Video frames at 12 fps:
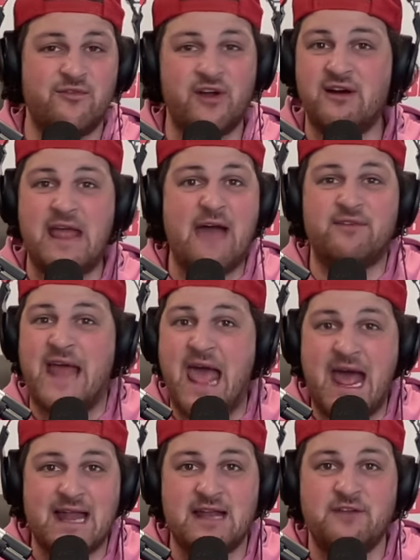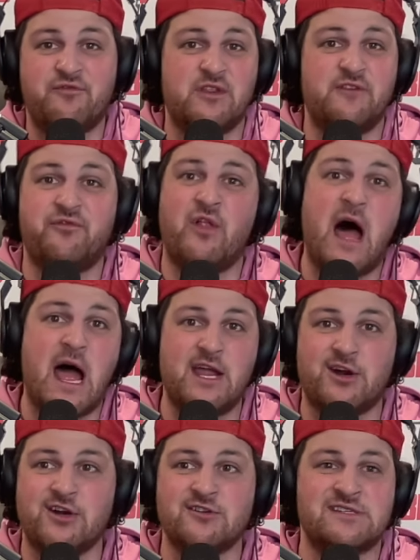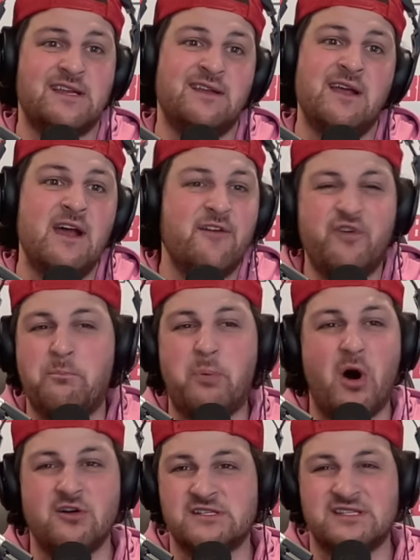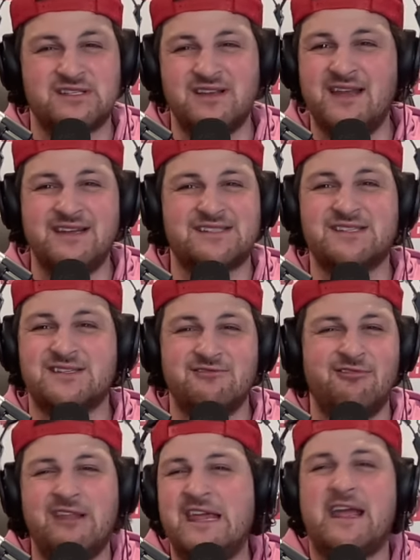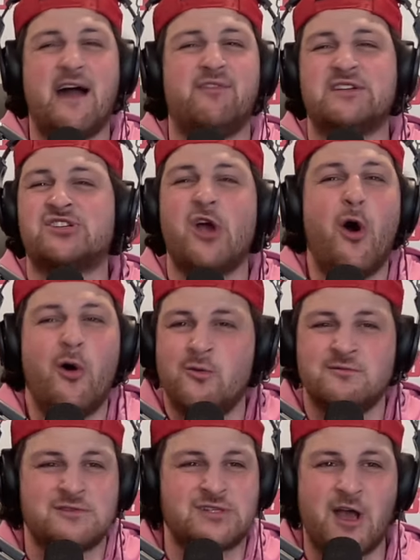We really haven't had any for the Flyers, and football is in its league of its own.